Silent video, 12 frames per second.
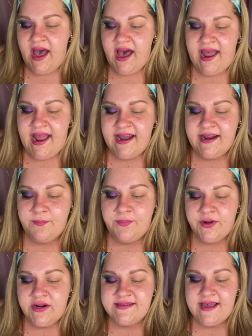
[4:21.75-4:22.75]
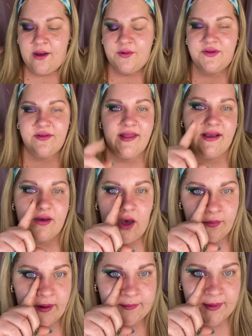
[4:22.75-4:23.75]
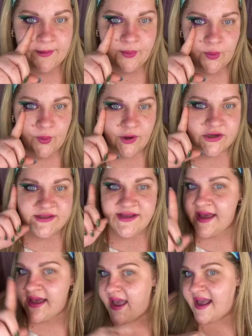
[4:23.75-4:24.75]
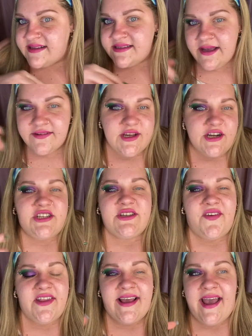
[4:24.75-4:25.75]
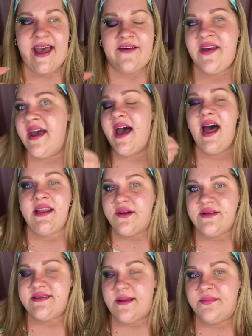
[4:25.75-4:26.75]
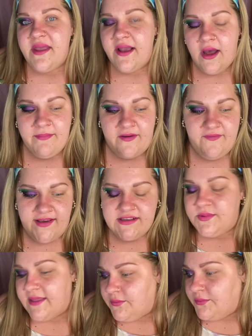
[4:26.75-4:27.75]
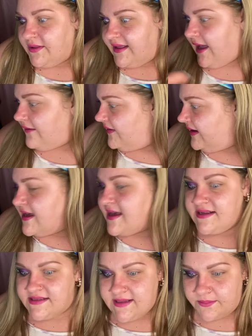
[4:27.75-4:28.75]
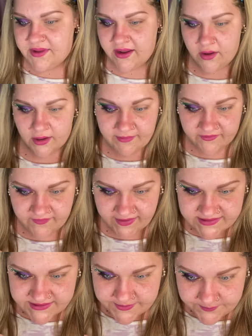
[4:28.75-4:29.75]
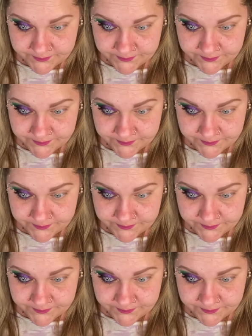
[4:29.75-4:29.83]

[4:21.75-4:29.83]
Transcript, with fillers: Uh, and it blurs out like all my big pores and stuff. So I just feel like I have a little something on my face without really having something on my face.